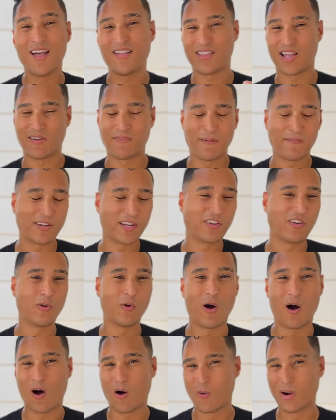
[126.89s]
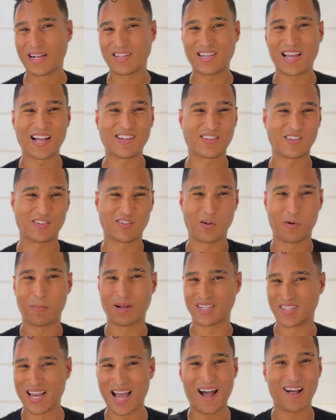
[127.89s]
The N52 always has this little
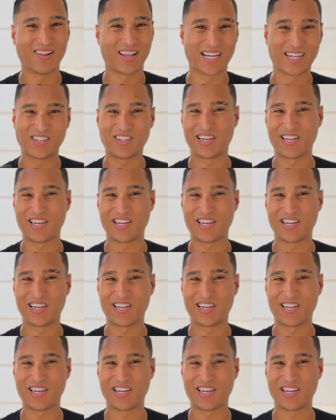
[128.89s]
metallic